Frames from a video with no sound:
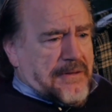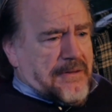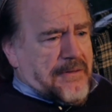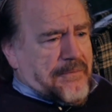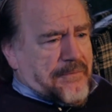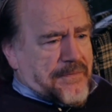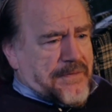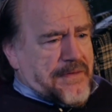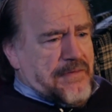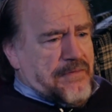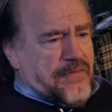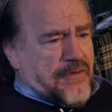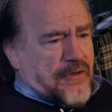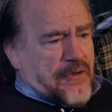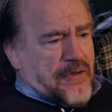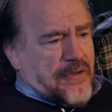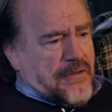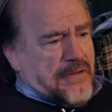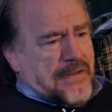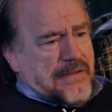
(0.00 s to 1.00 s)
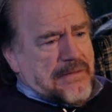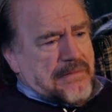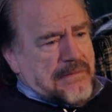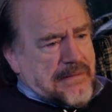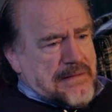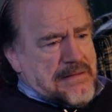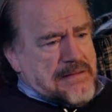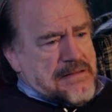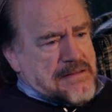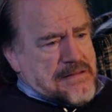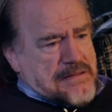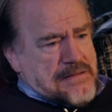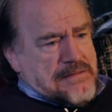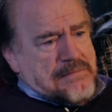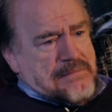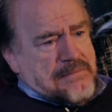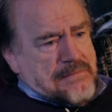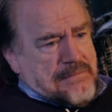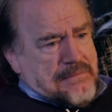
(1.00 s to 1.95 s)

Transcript: know, he forgot that it's